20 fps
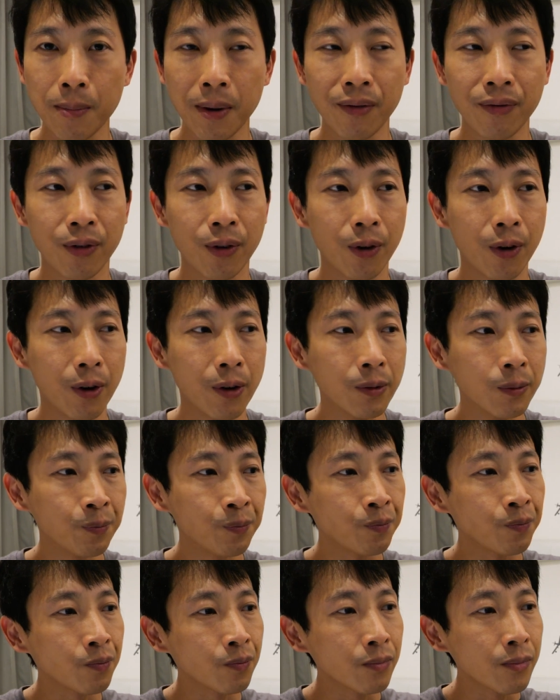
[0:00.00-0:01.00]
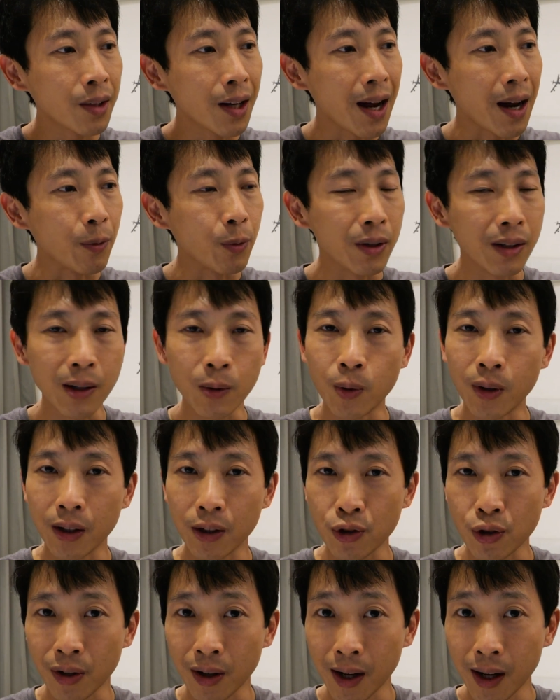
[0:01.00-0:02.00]
before. I really
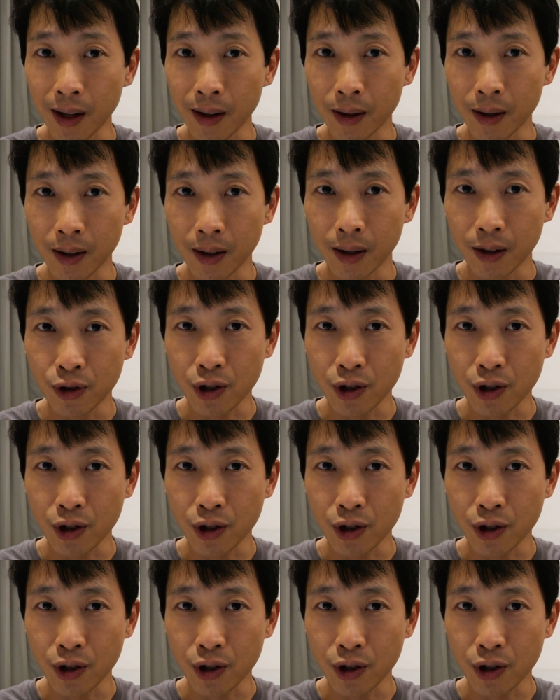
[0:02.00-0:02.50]
want to try the